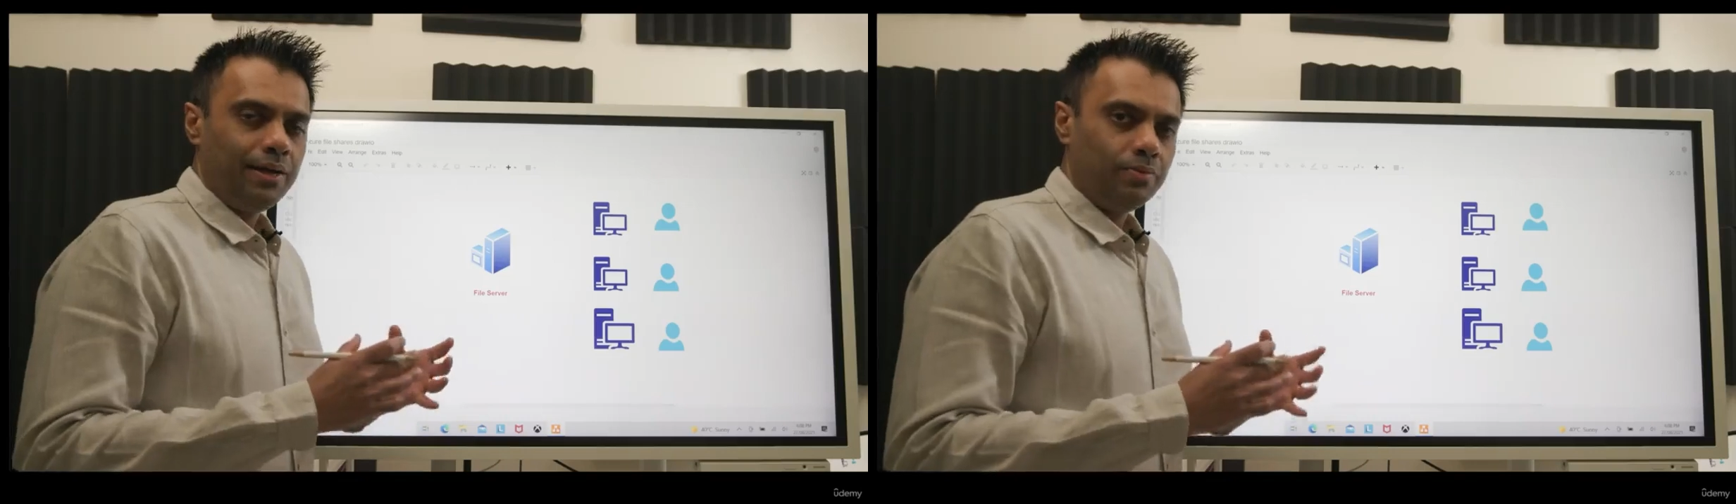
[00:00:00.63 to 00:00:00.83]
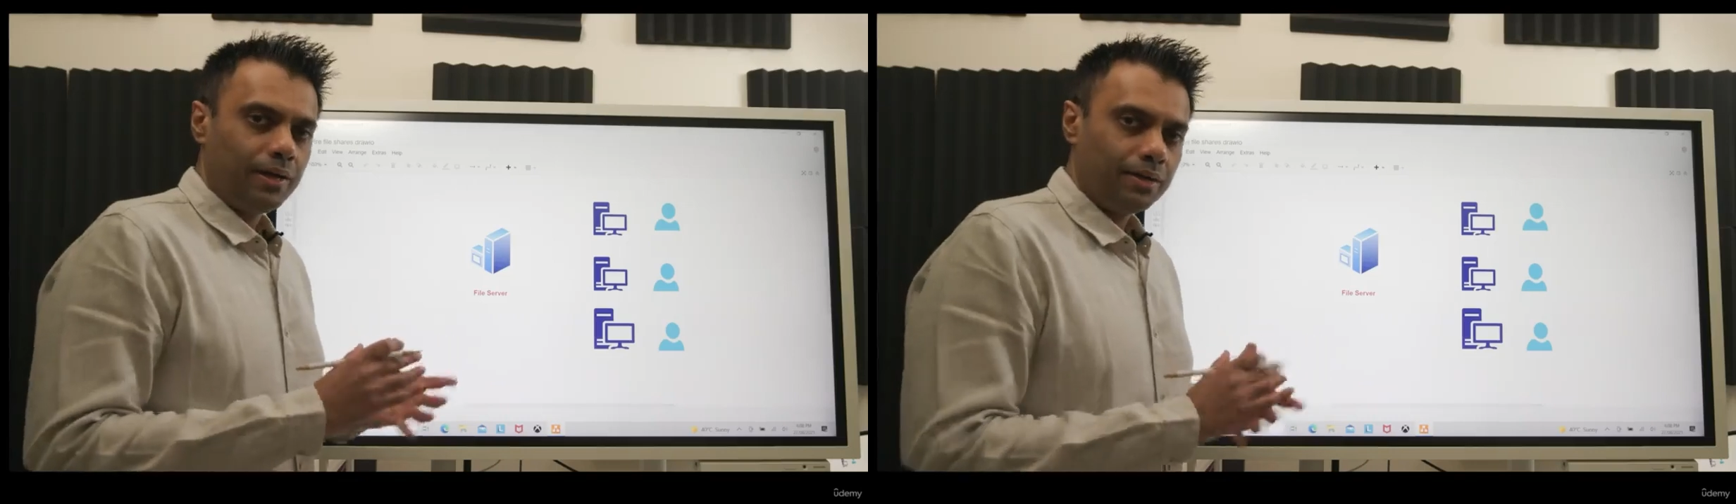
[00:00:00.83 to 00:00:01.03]

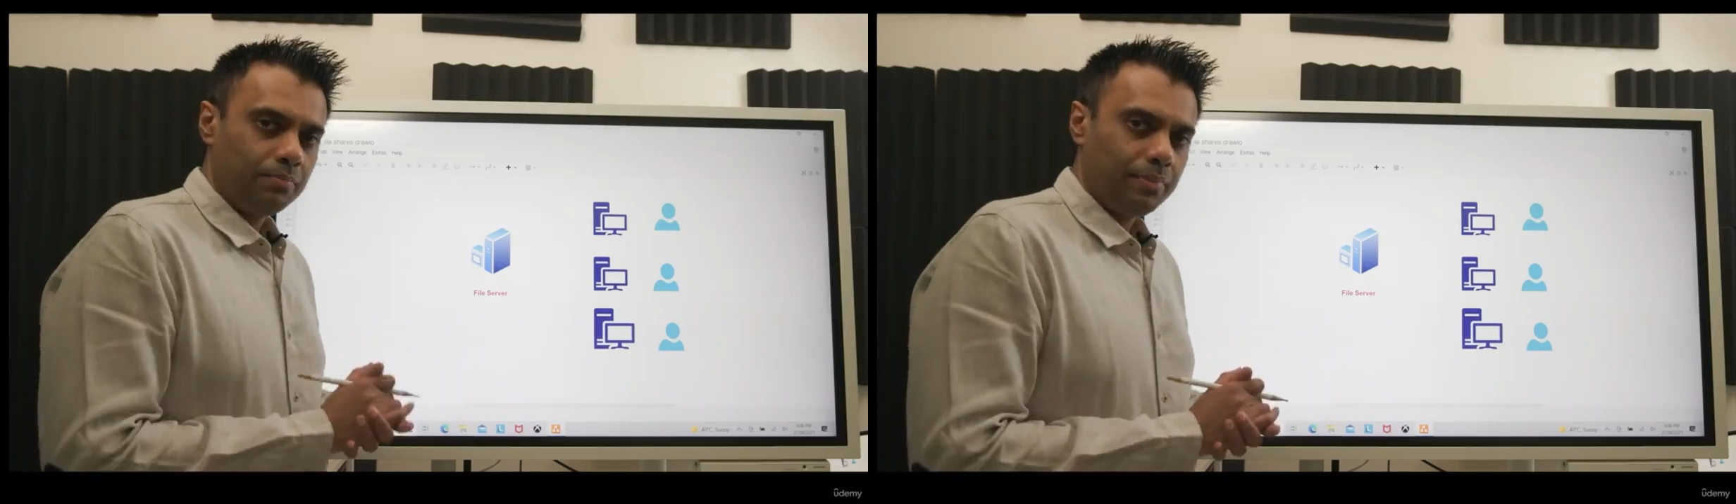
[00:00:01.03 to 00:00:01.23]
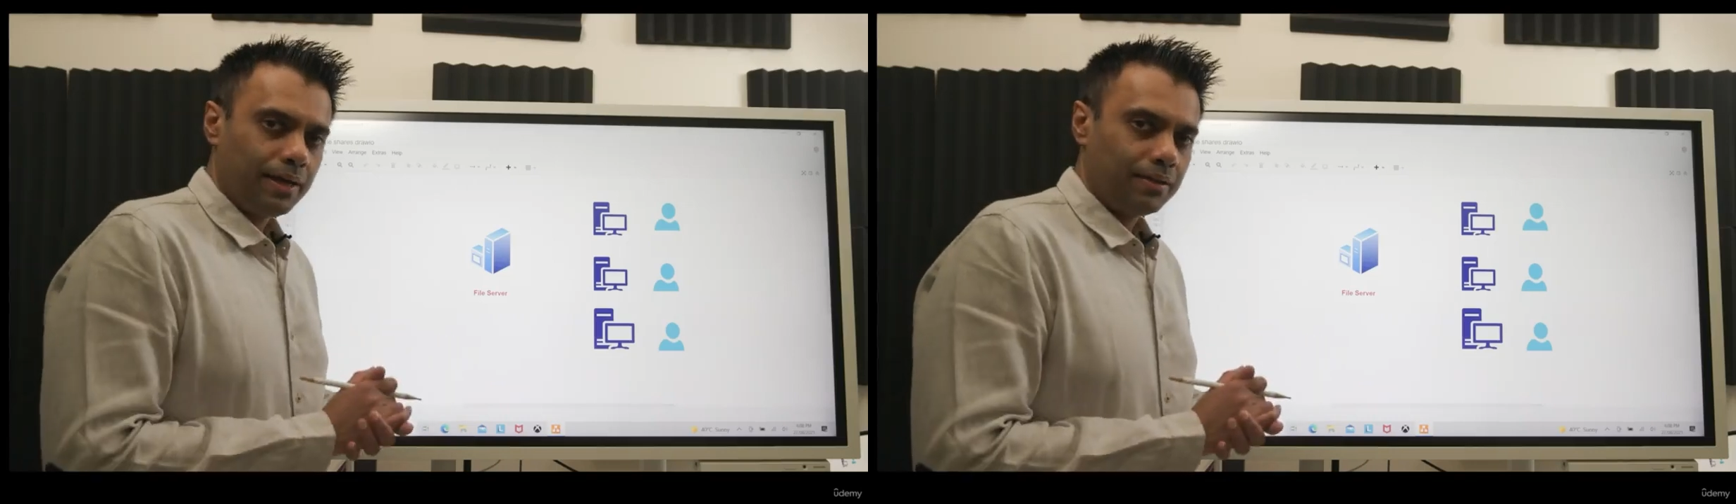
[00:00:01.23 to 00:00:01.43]
Hi and
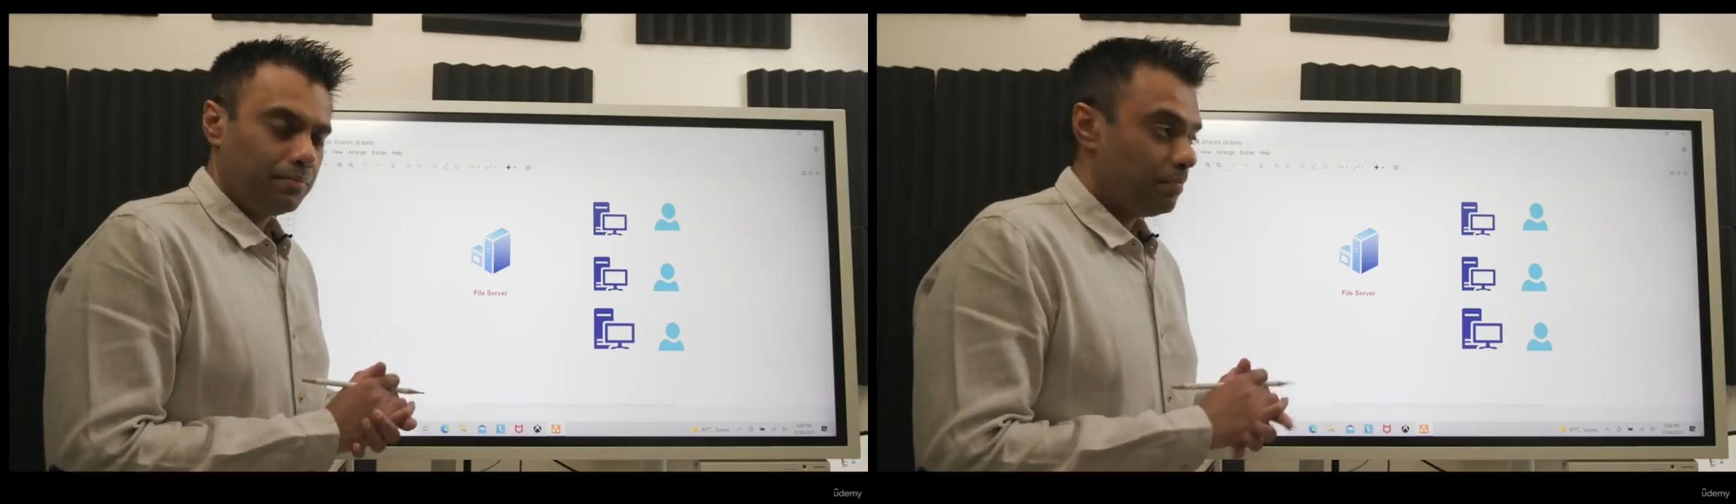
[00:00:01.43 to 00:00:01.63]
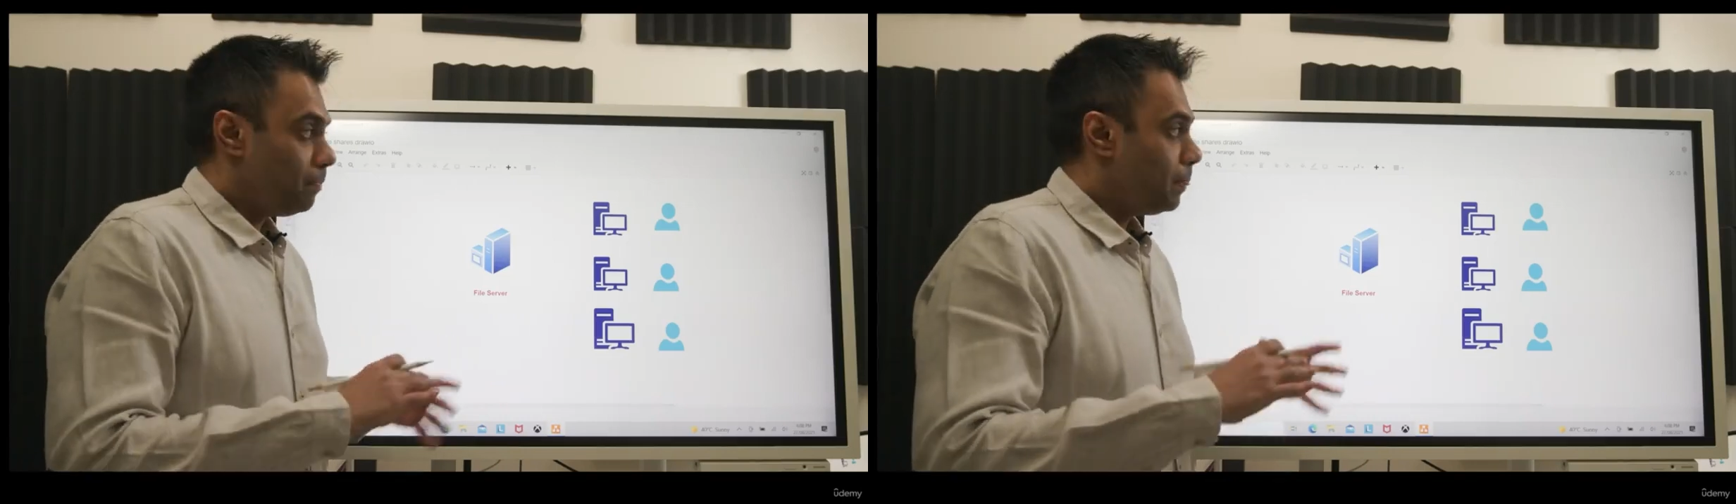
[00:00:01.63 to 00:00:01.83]
welcome back.